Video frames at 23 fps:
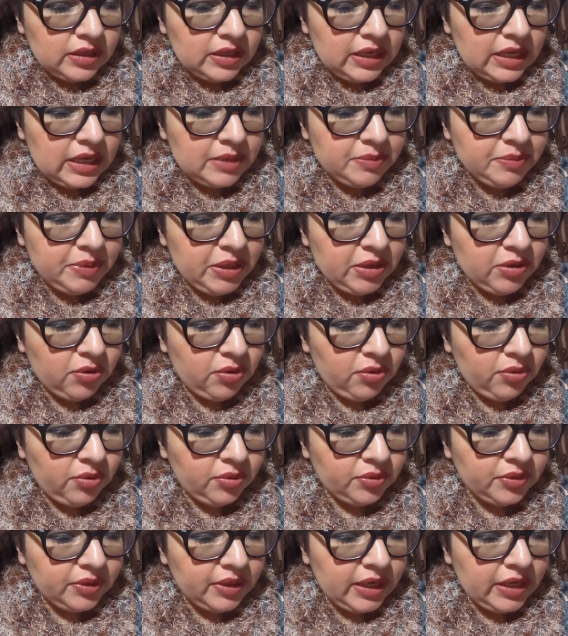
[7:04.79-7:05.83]
and
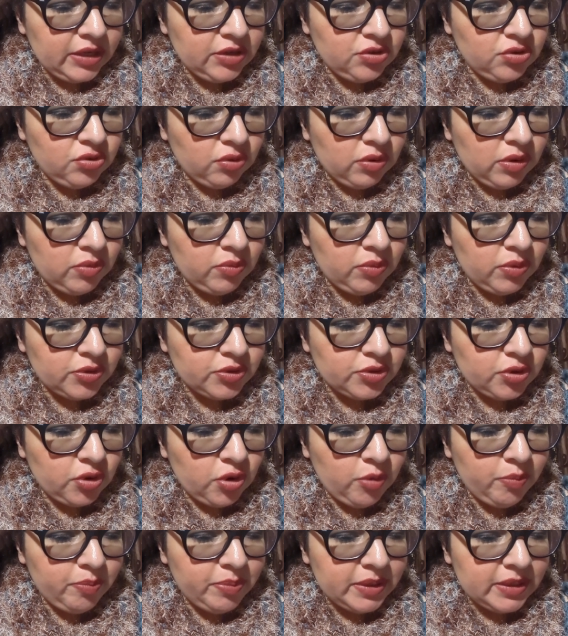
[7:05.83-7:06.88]
behold, a door was
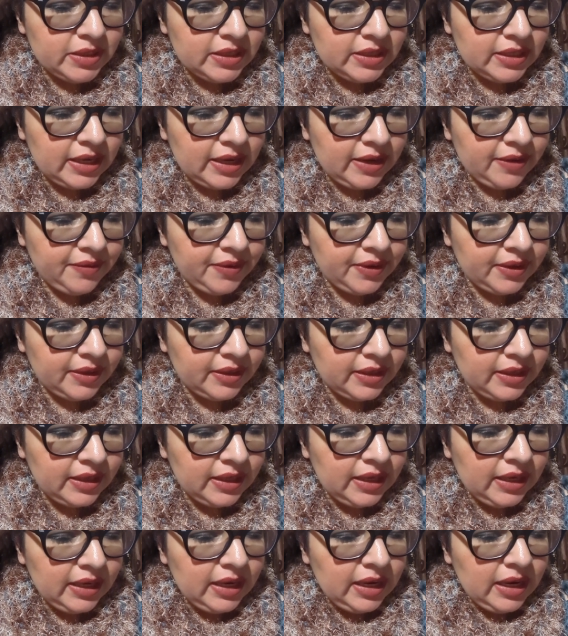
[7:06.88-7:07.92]
opened in heaven,
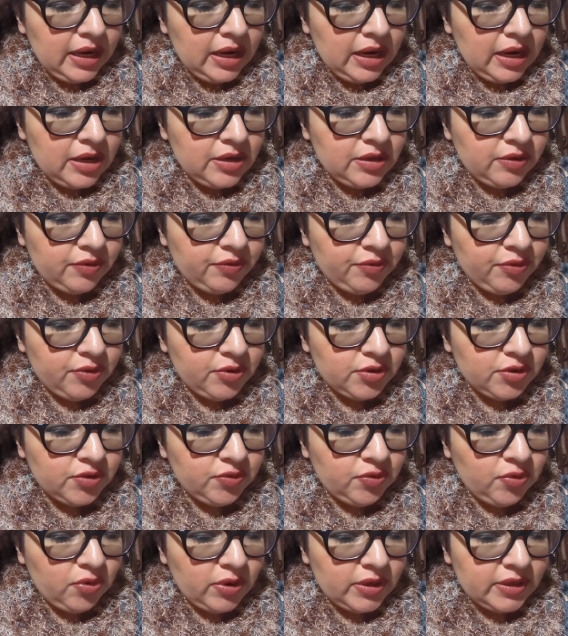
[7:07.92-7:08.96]
and the
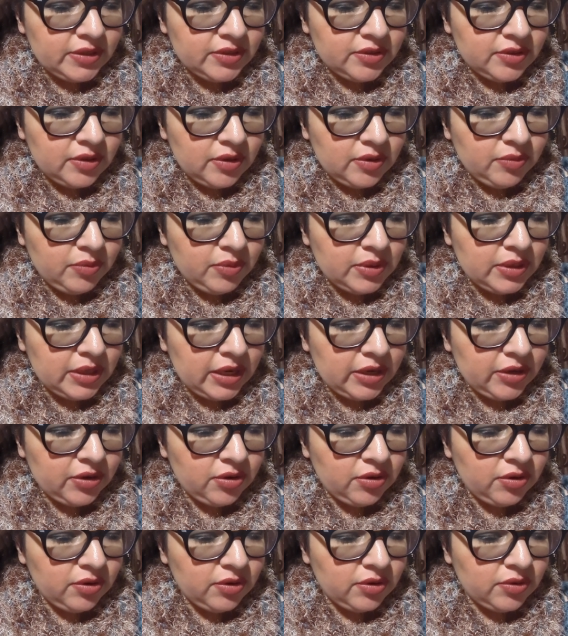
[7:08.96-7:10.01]
first voice when I
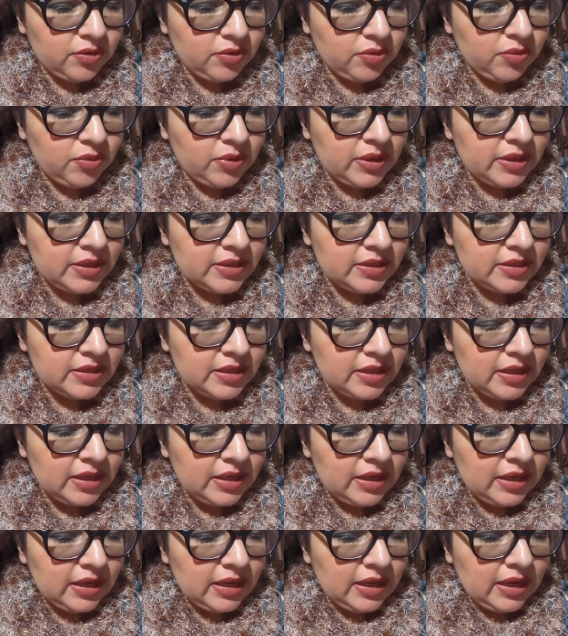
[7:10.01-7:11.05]
heard was,
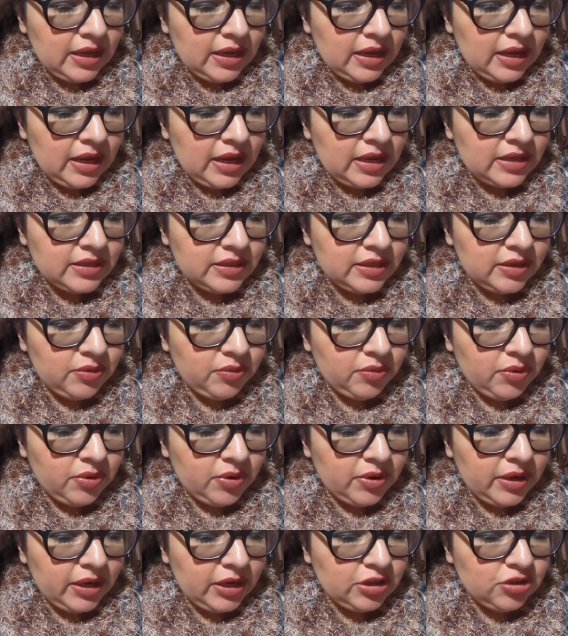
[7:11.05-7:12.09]
as it
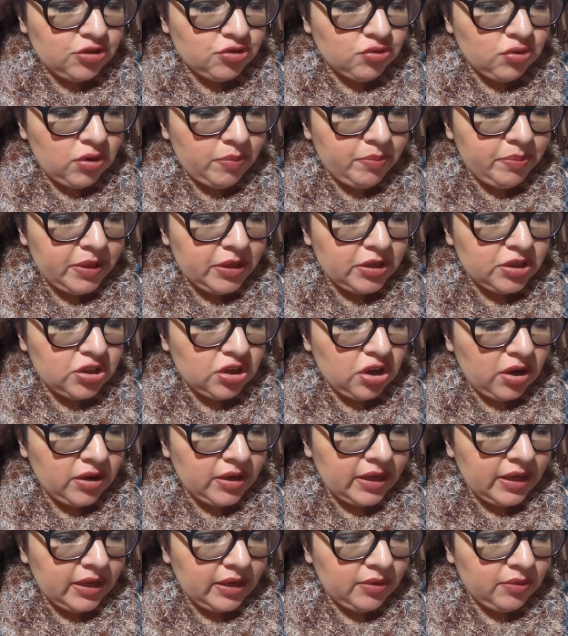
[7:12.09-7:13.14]
were, a trumpet
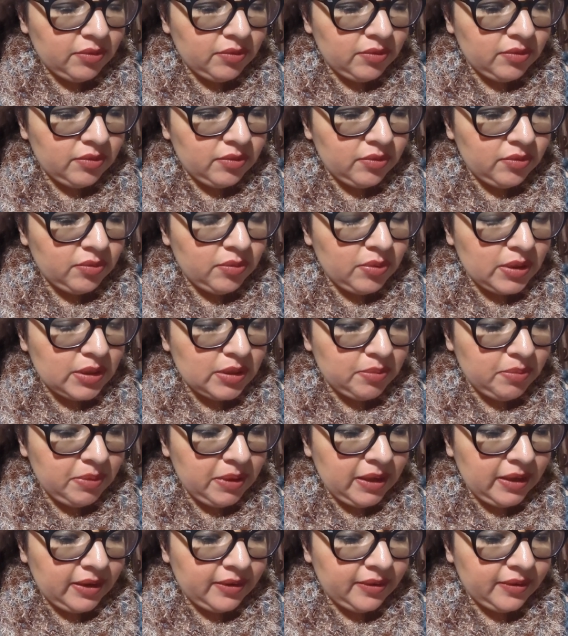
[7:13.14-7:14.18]
talking with
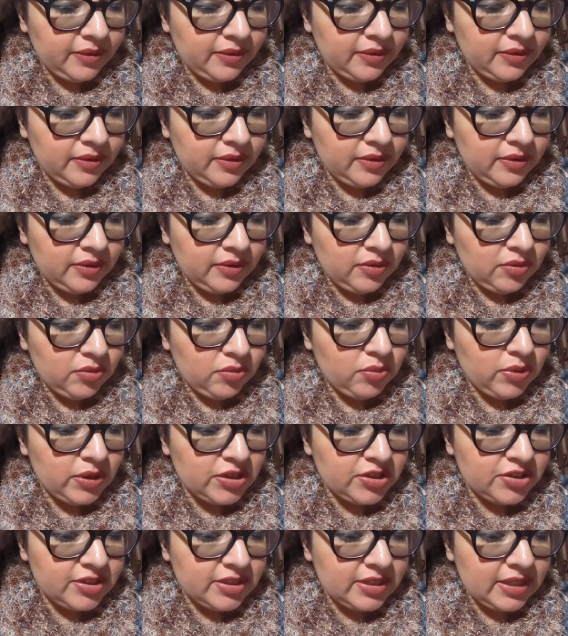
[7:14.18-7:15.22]
me,
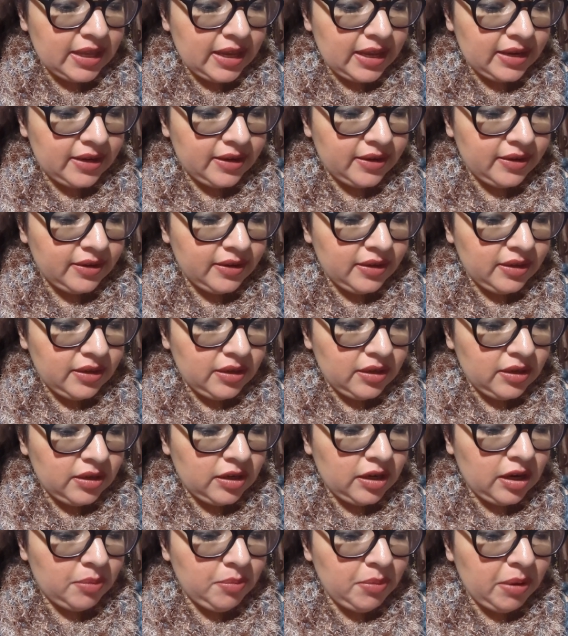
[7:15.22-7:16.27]
which said,
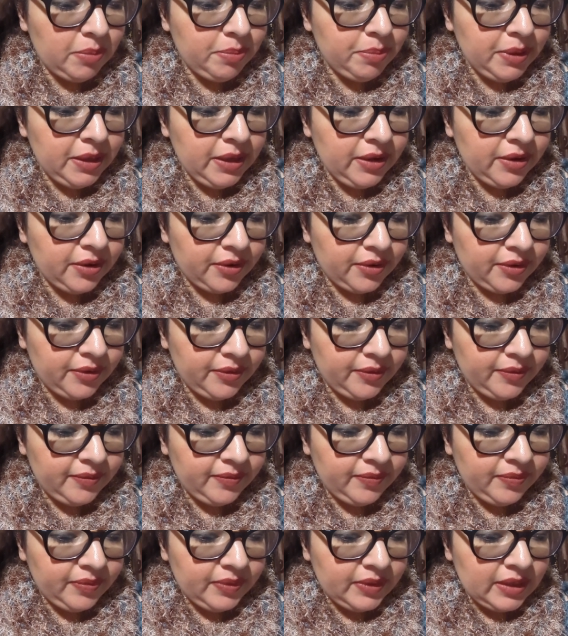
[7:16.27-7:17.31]
Come up here,
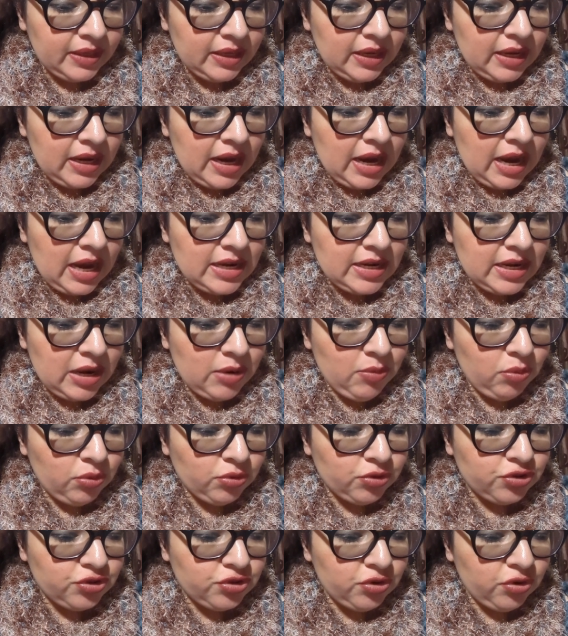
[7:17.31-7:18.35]
and I
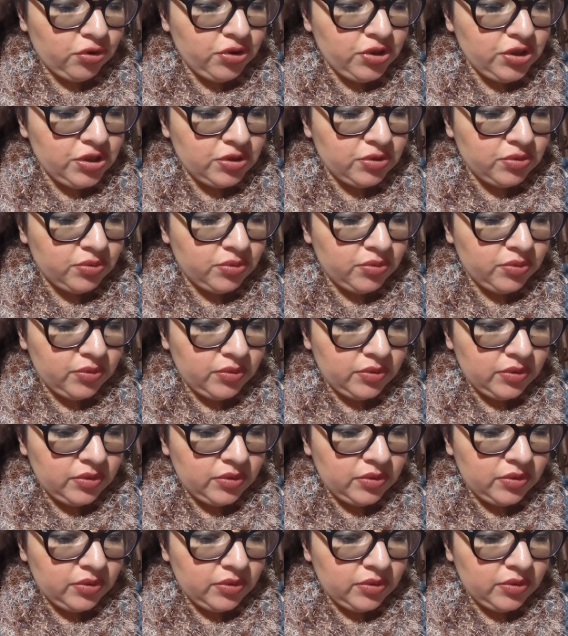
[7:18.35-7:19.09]
will show you